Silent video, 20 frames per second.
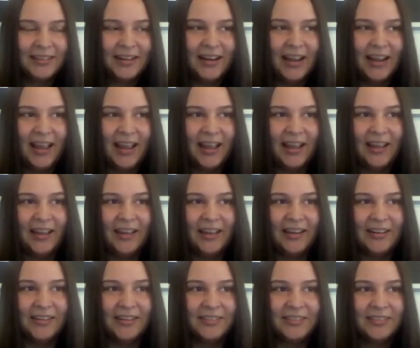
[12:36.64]

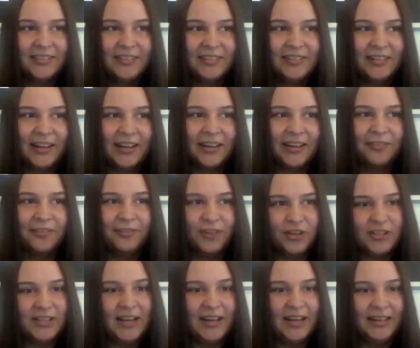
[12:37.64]
and like a
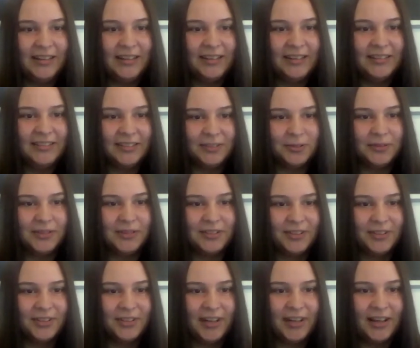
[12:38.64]
first aid kit is always
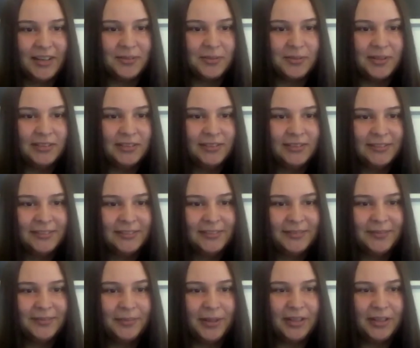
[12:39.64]
good as well,
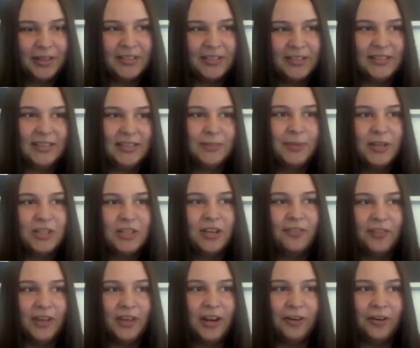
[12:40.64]
because especially if
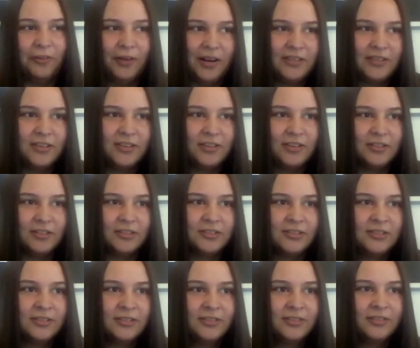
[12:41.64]
you're getting rescues
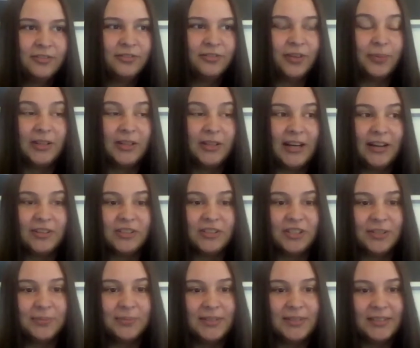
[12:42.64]
from the
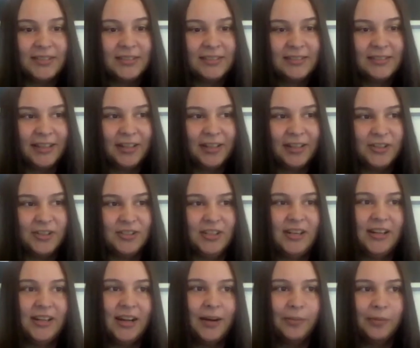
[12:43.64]
townships, they
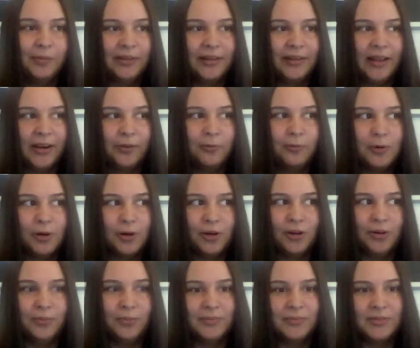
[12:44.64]
usually come with like
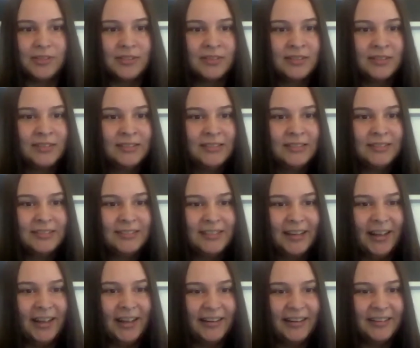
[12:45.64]
worms
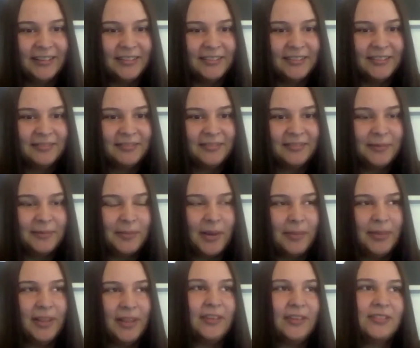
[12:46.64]
and
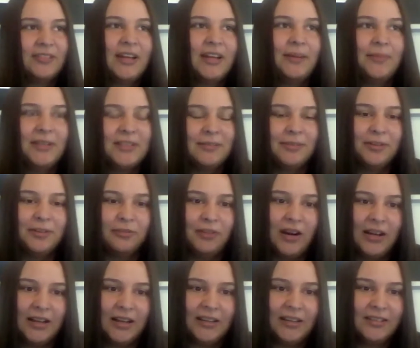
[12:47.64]
maybe their tummy's a bit
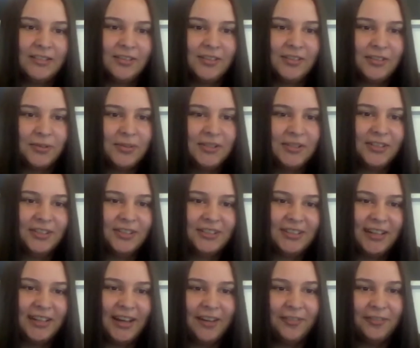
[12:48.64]
runny. So it's always good
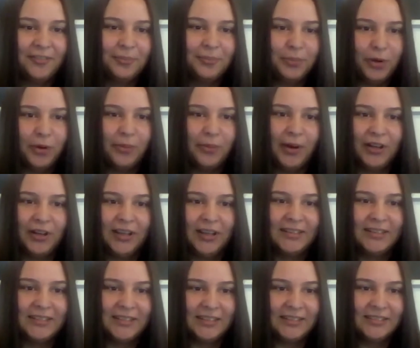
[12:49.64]
to have
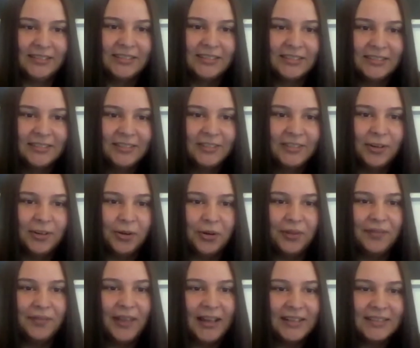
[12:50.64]
probiotics and all
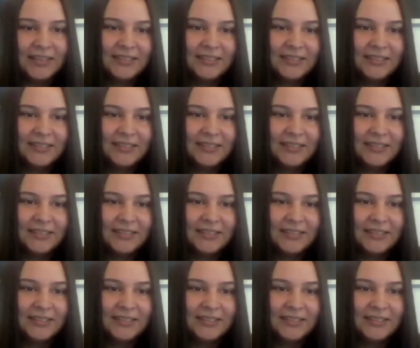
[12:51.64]
of that.